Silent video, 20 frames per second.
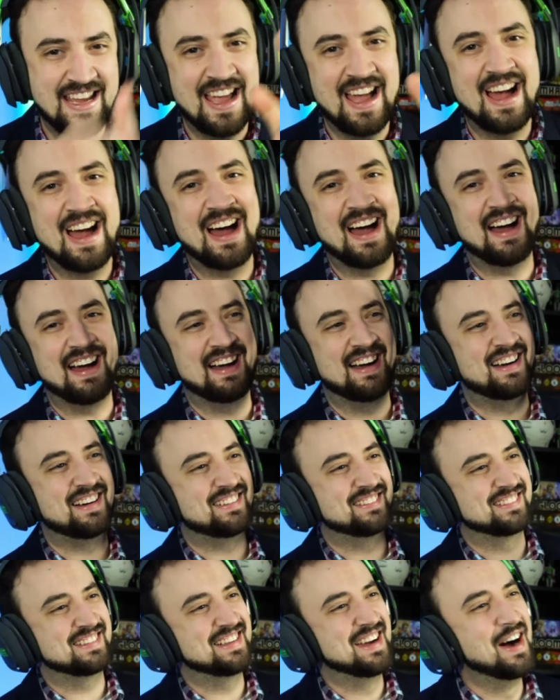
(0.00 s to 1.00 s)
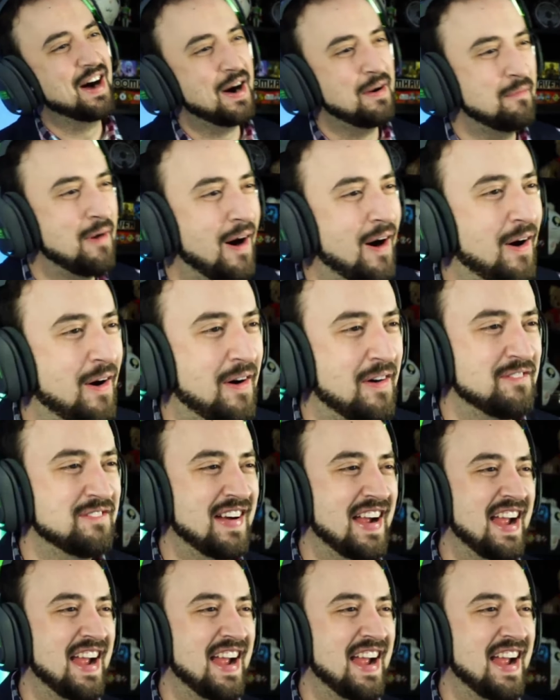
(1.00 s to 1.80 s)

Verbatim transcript: God, come on,